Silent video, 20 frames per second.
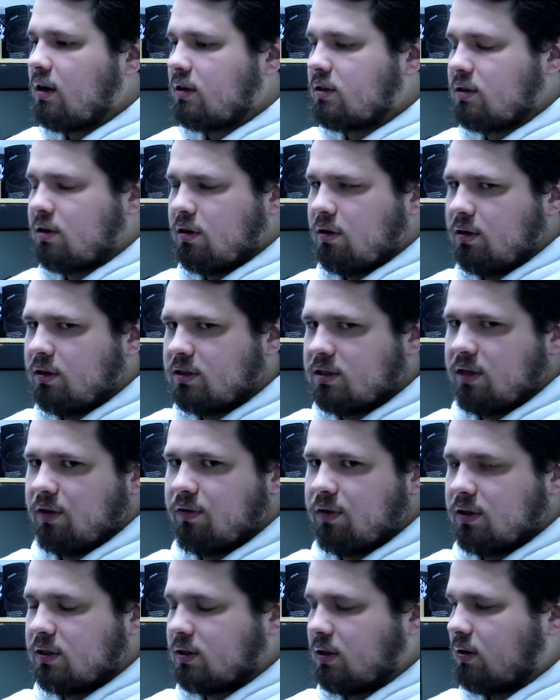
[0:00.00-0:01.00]
because the
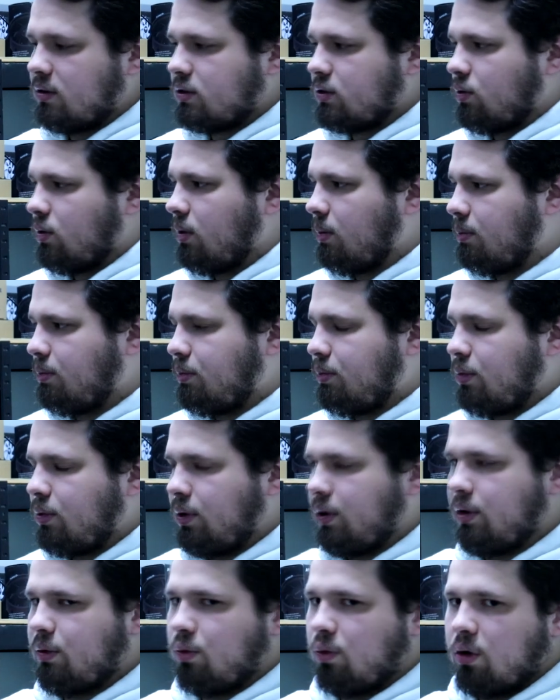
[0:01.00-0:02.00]
3070 is also a
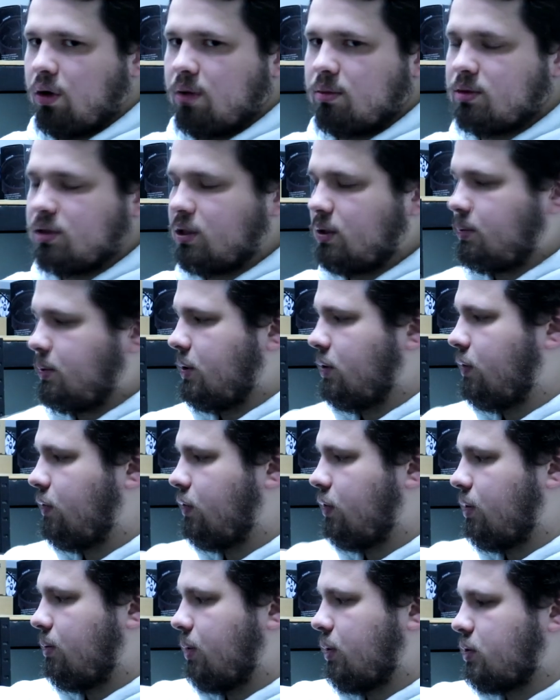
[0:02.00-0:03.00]
pretty warm GPU
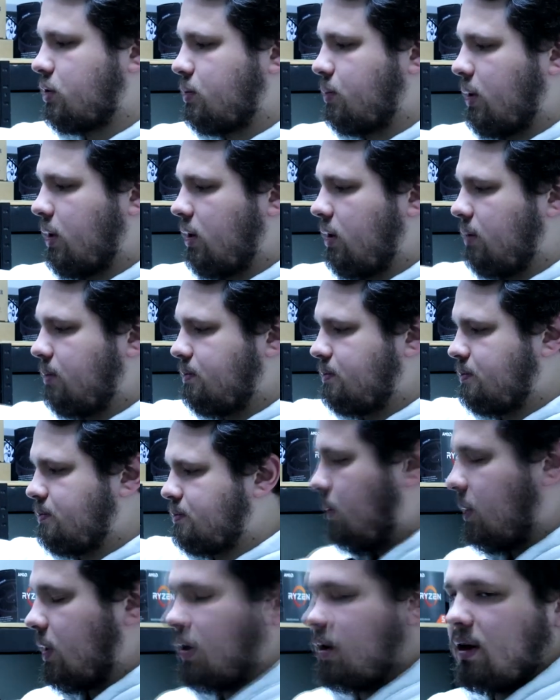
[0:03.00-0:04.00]
for the most part
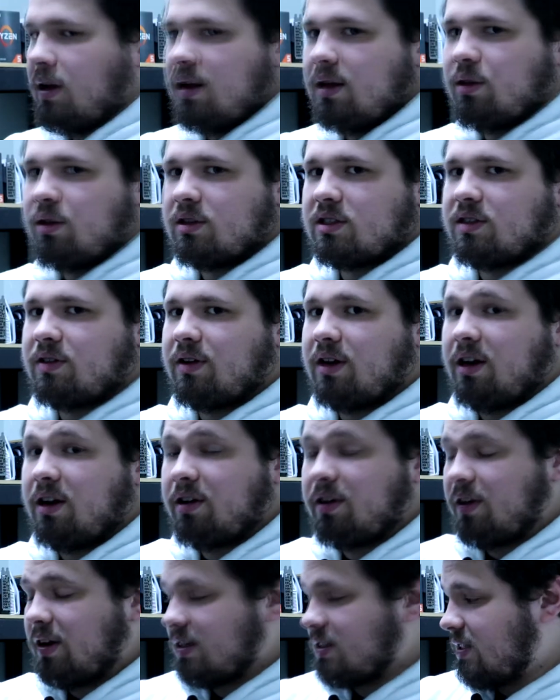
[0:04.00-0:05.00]
but the
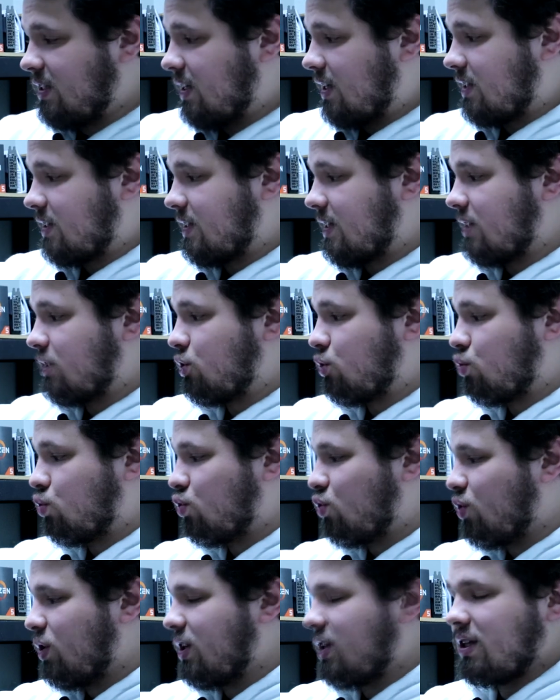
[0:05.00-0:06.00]
7900 XTX gets
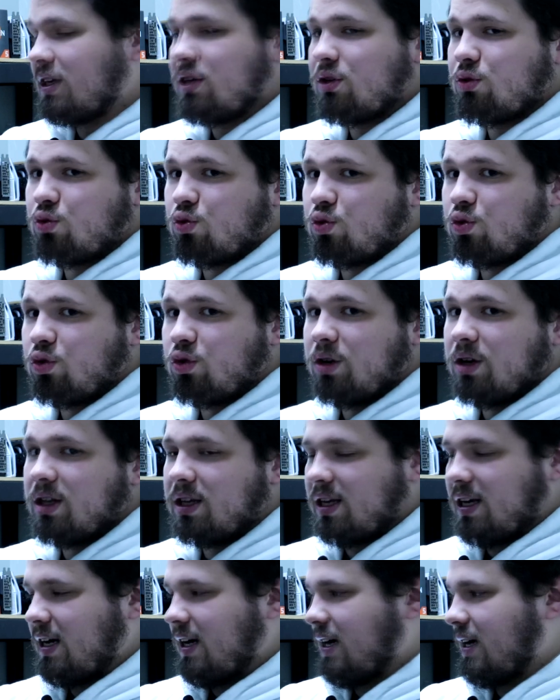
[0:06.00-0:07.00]
really
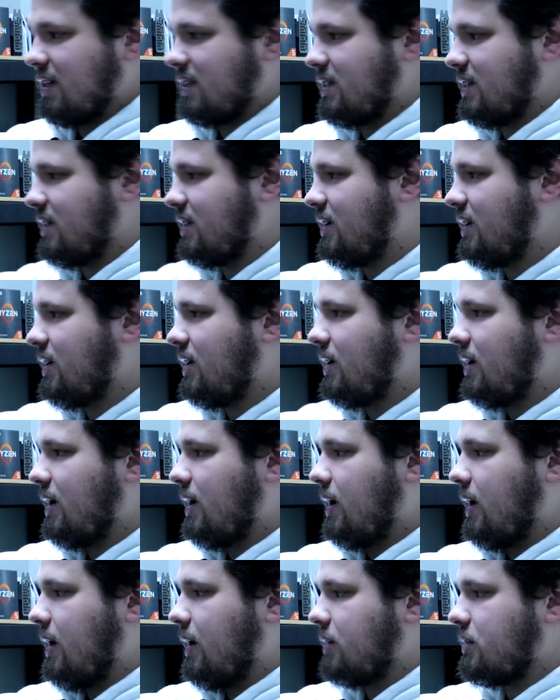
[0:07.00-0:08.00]
really hot.
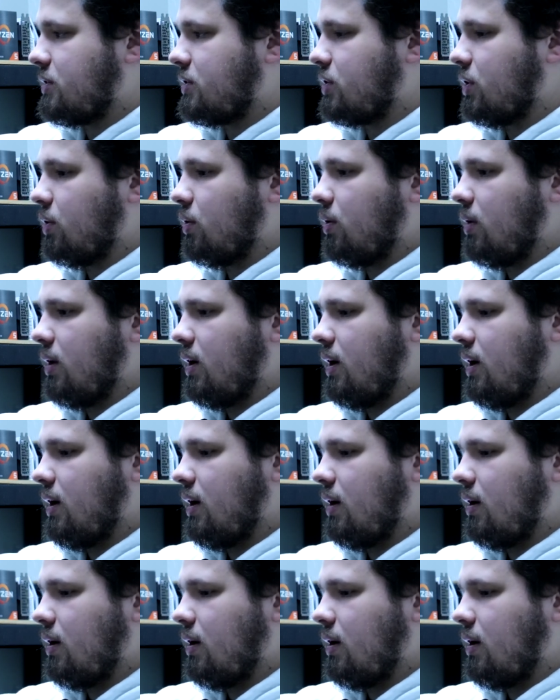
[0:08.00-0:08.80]
So